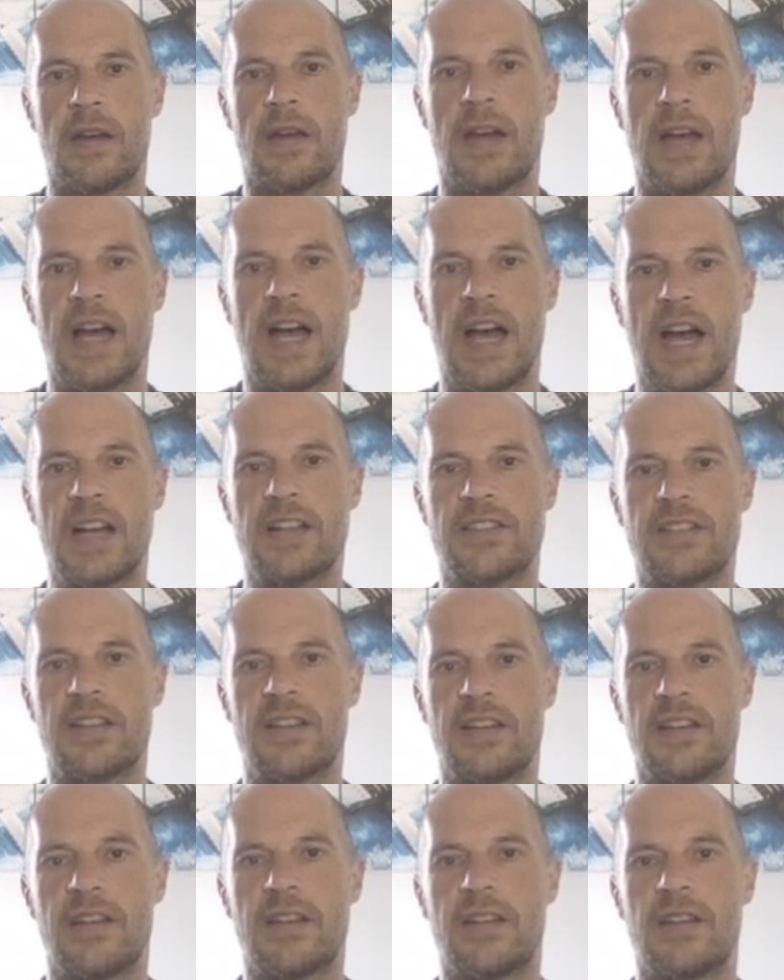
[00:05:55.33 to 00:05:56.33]
at
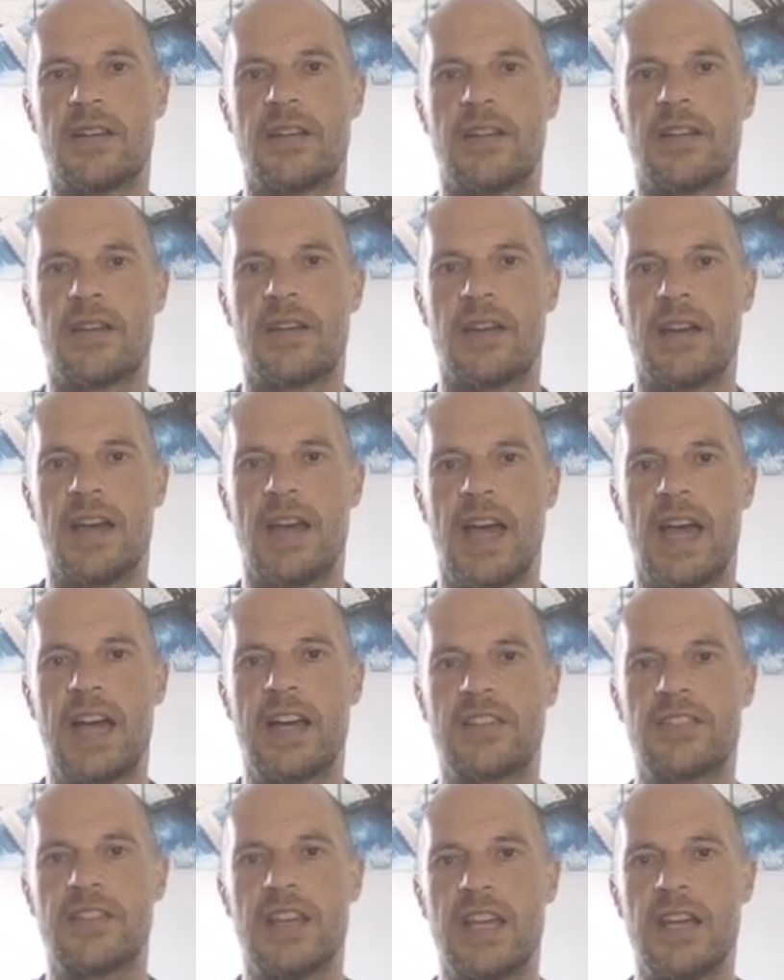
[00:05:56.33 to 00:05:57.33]

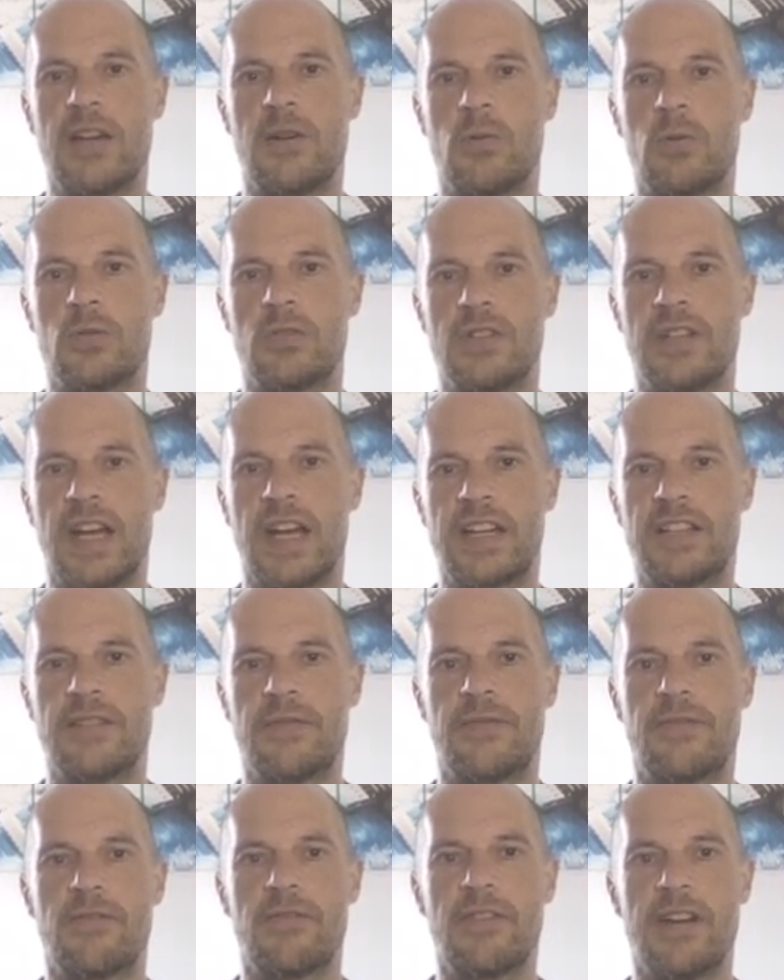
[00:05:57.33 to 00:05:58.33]
x equals negative
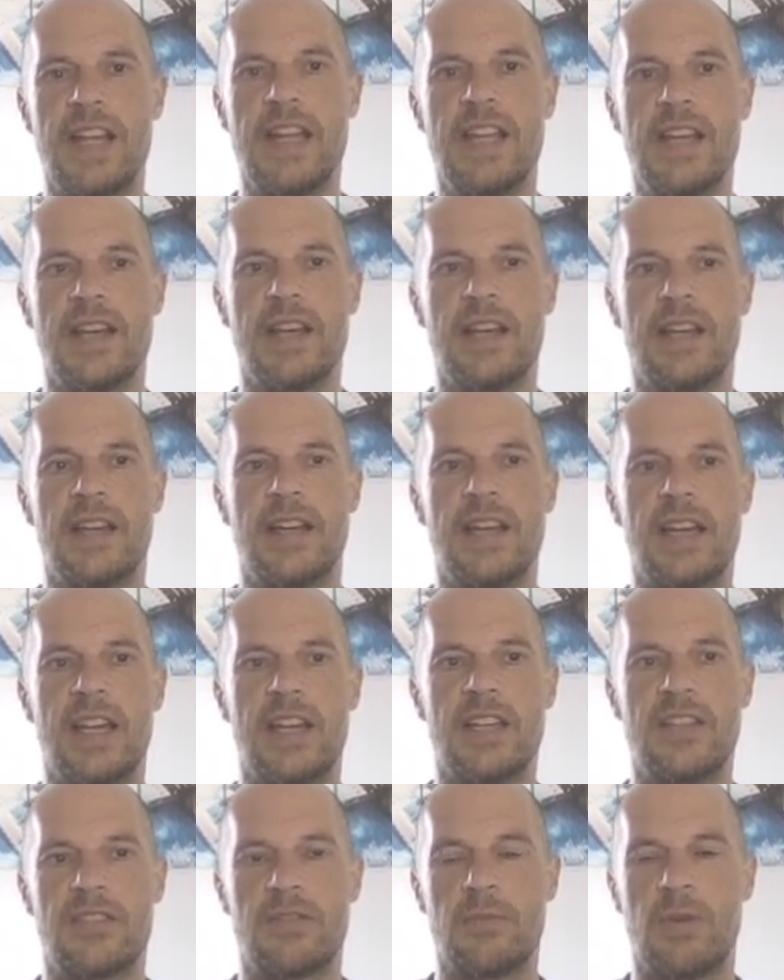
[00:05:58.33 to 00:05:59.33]
3
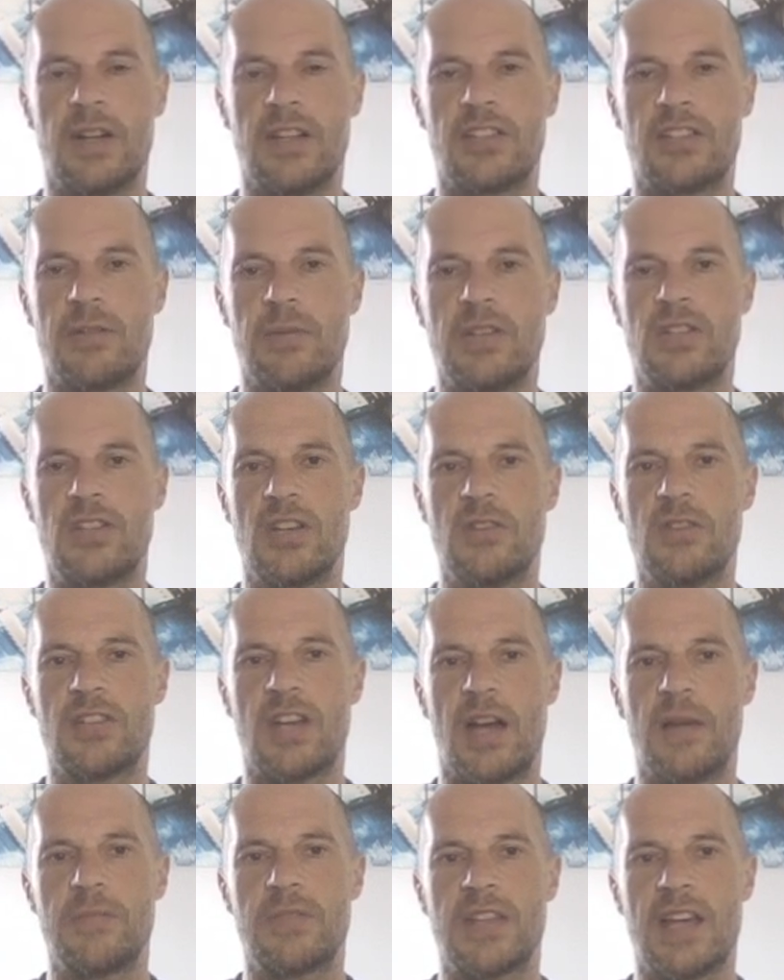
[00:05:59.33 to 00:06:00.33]
is, well, it's going to be 2
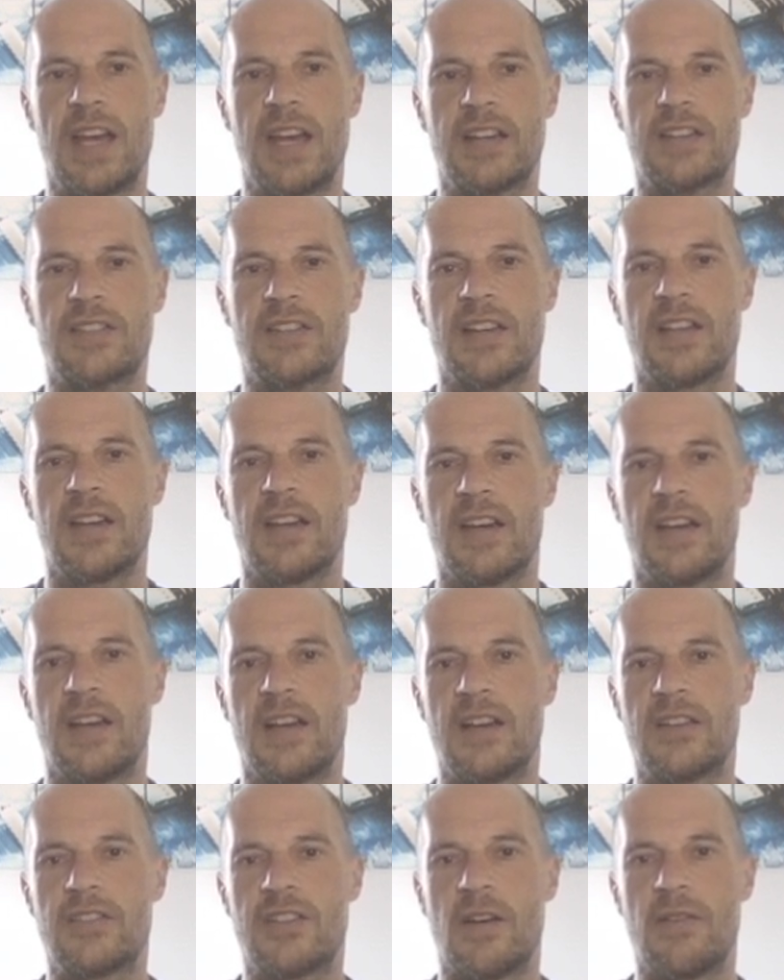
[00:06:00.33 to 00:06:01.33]
times x,
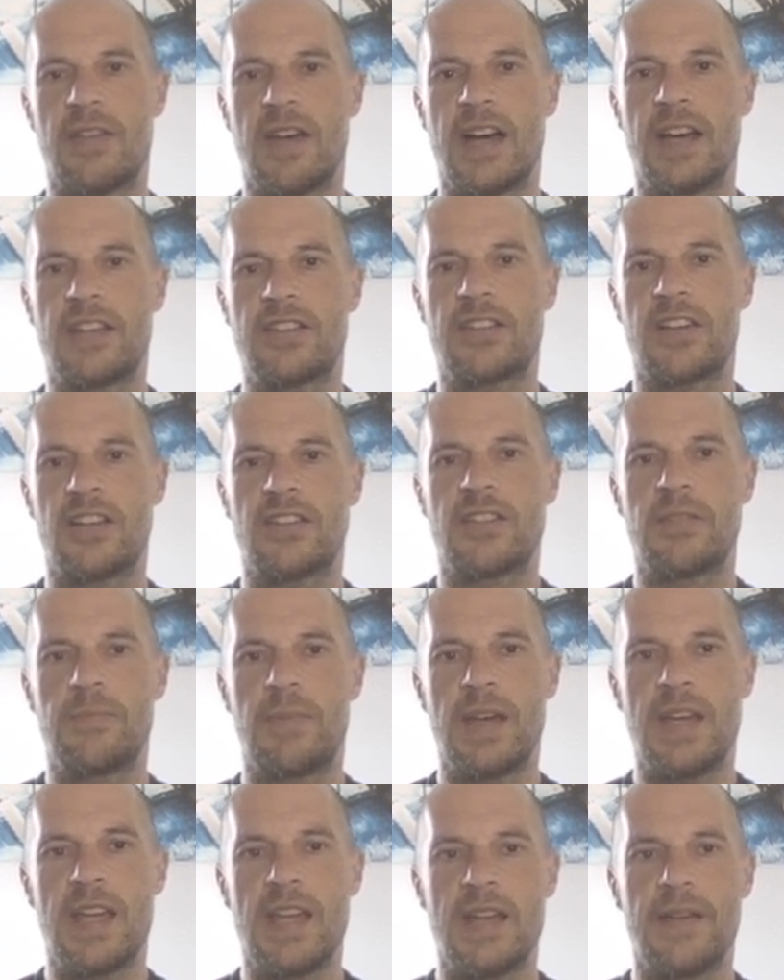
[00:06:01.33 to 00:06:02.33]
so that is going to
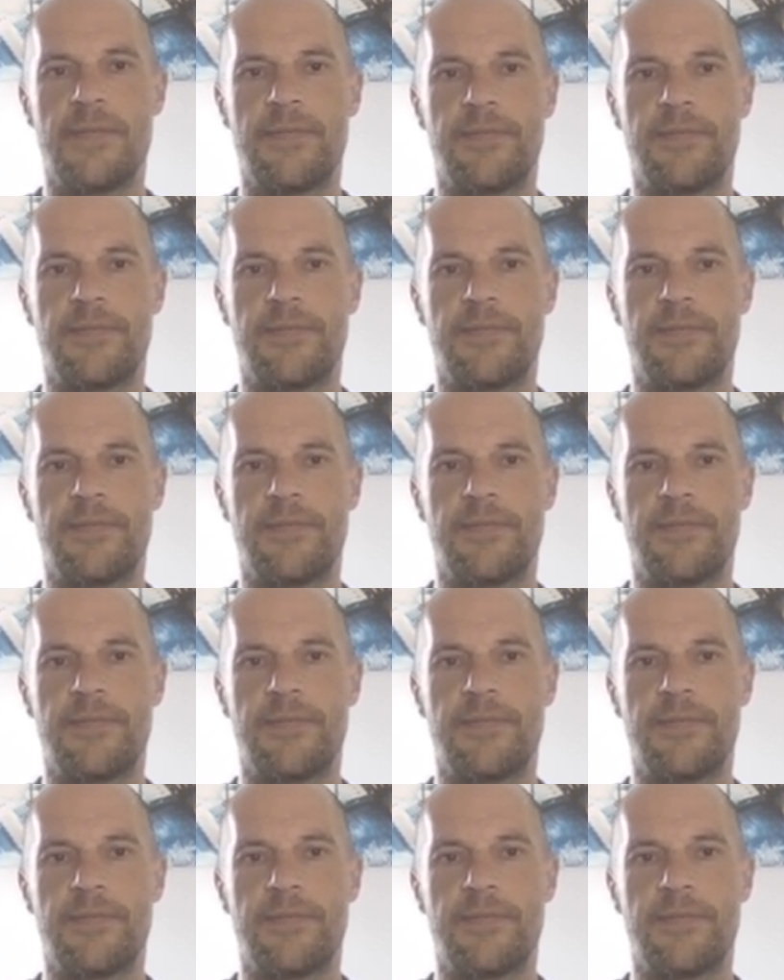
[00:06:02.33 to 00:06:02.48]
be